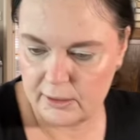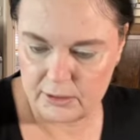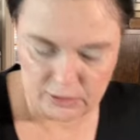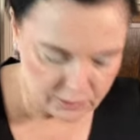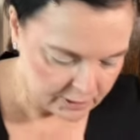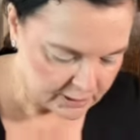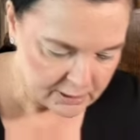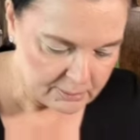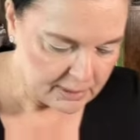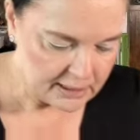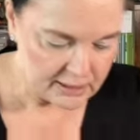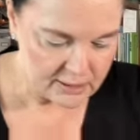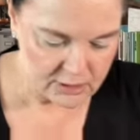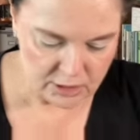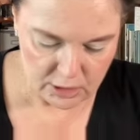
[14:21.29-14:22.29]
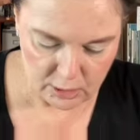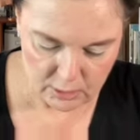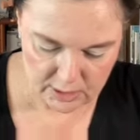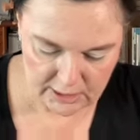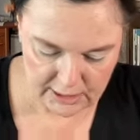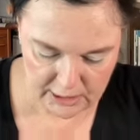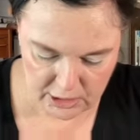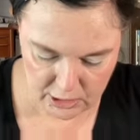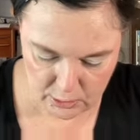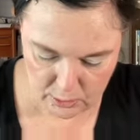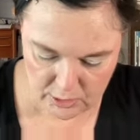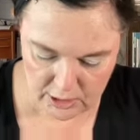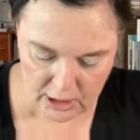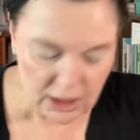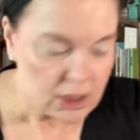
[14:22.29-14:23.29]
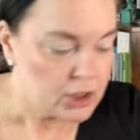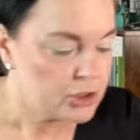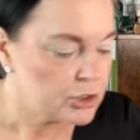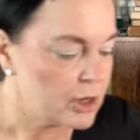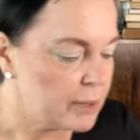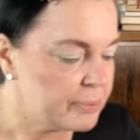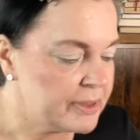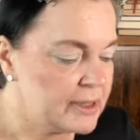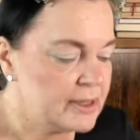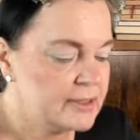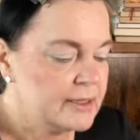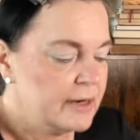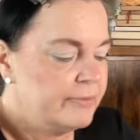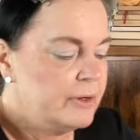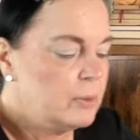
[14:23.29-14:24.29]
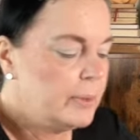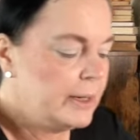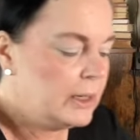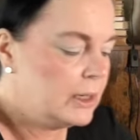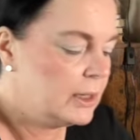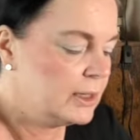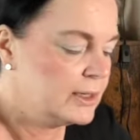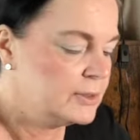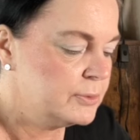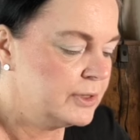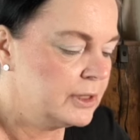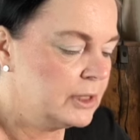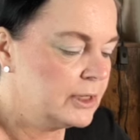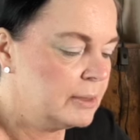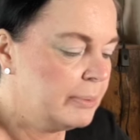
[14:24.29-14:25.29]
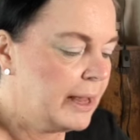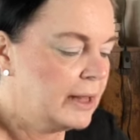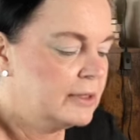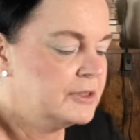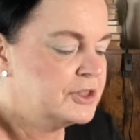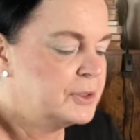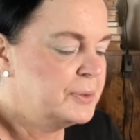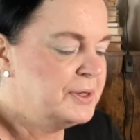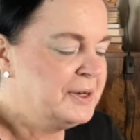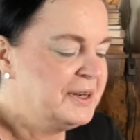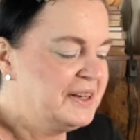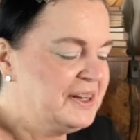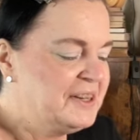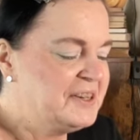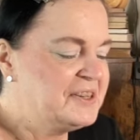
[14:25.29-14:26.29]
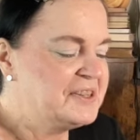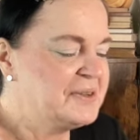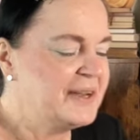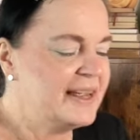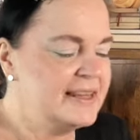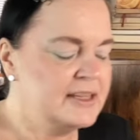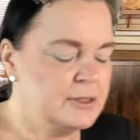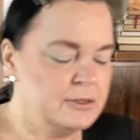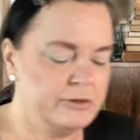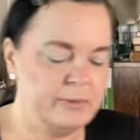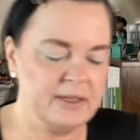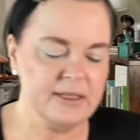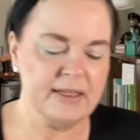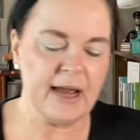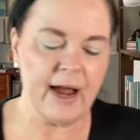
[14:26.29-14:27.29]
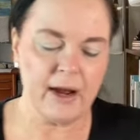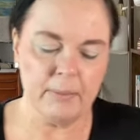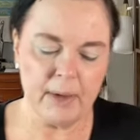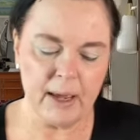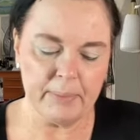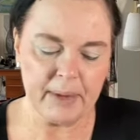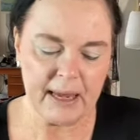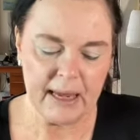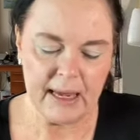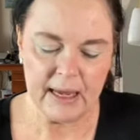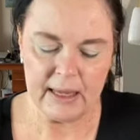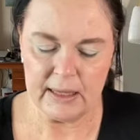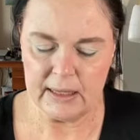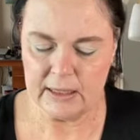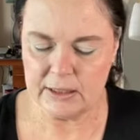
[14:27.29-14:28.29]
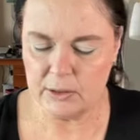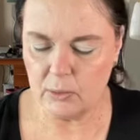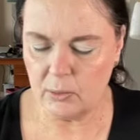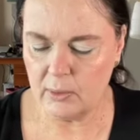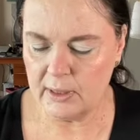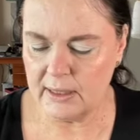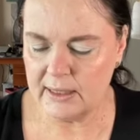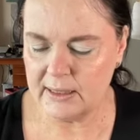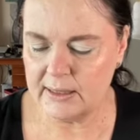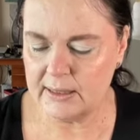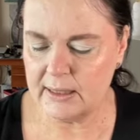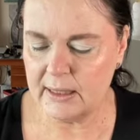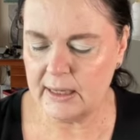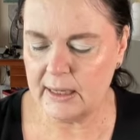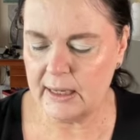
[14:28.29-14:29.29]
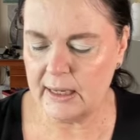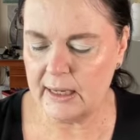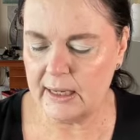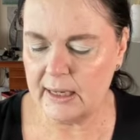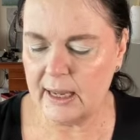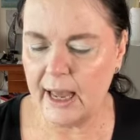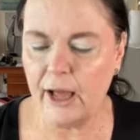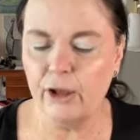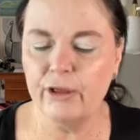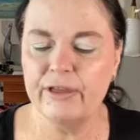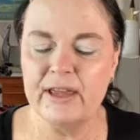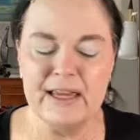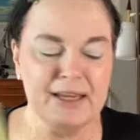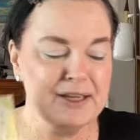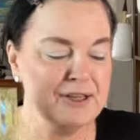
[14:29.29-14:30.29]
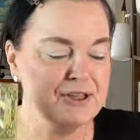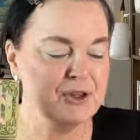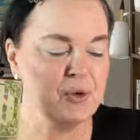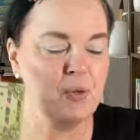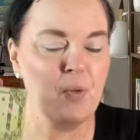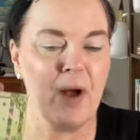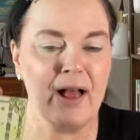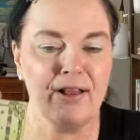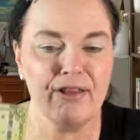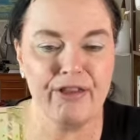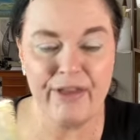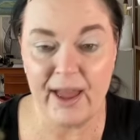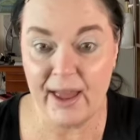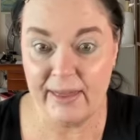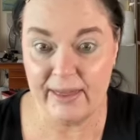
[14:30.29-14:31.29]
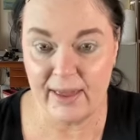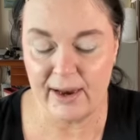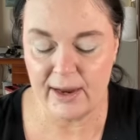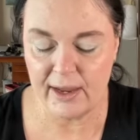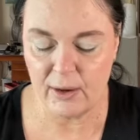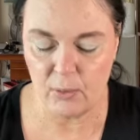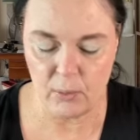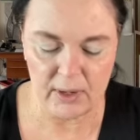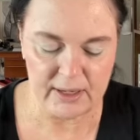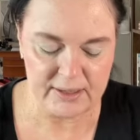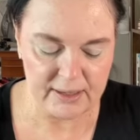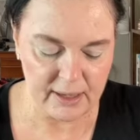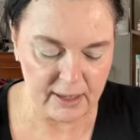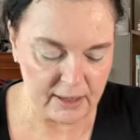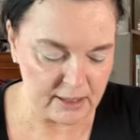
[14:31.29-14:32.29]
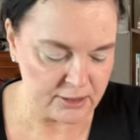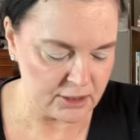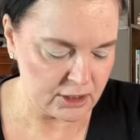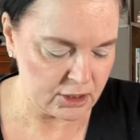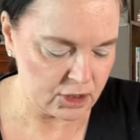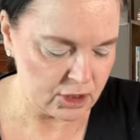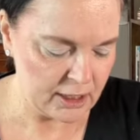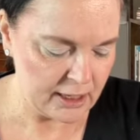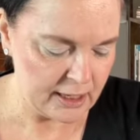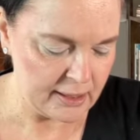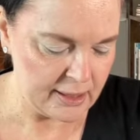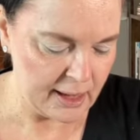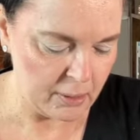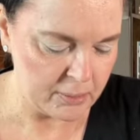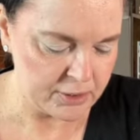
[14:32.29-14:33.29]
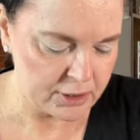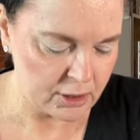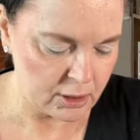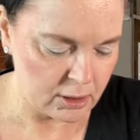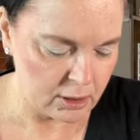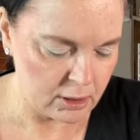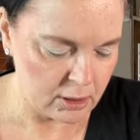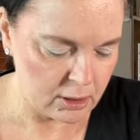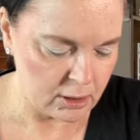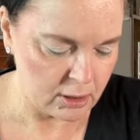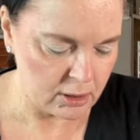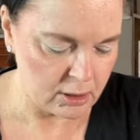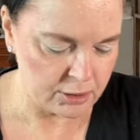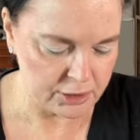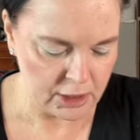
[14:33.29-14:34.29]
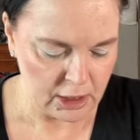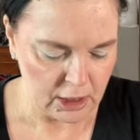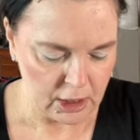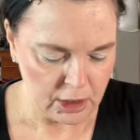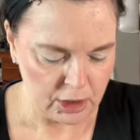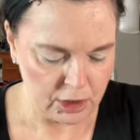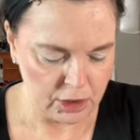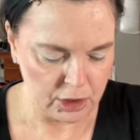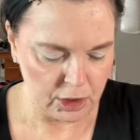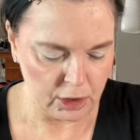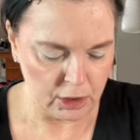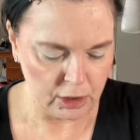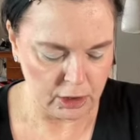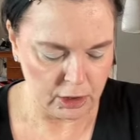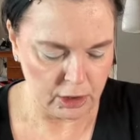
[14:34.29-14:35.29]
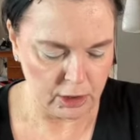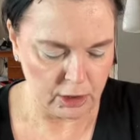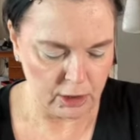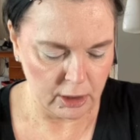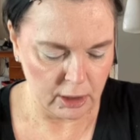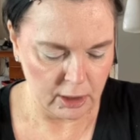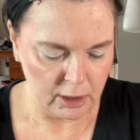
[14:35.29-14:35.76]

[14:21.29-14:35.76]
Trying to make this too that I don't drop things everywhere, because we got a lot of palettes going on here. So again, this is from the Stack 'em Up. This was the Health is Wealth, and then it was this shade that was called Dollar